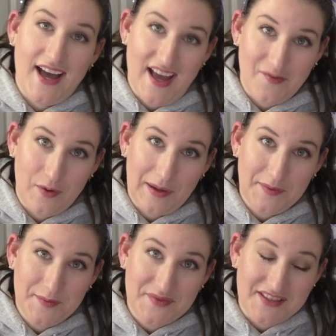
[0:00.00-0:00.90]
I have
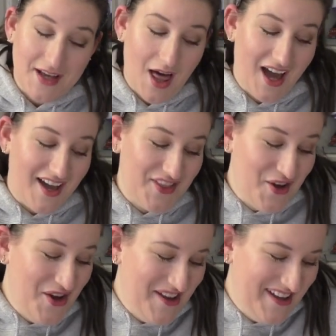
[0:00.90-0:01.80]
problems.
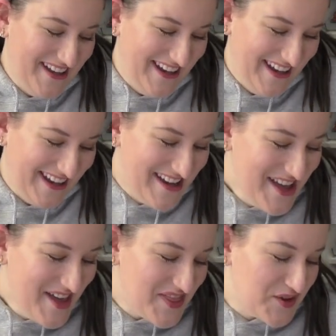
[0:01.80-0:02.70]

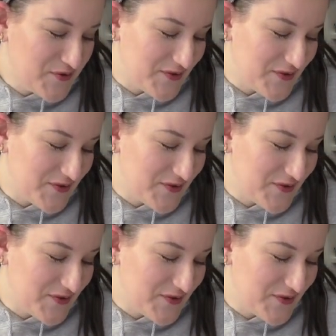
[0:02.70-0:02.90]
The